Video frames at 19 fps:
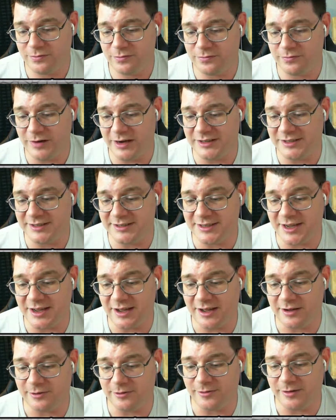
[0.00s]

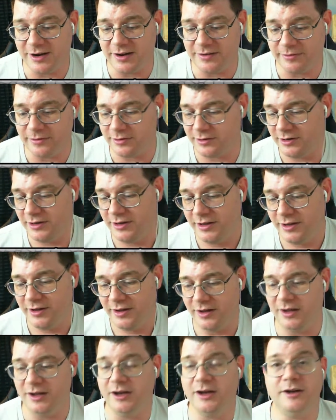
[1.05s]
Rattata or whatever,
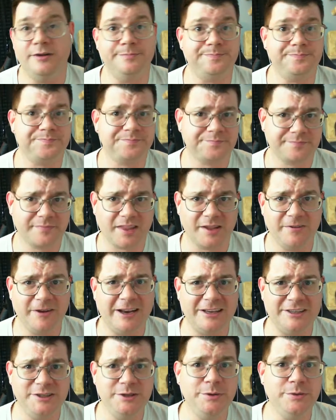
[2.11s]
um,
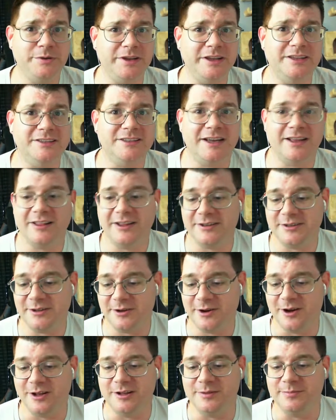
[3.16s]
Ratatouille as I like to
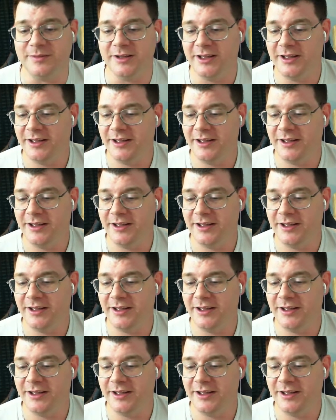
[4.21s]
call them.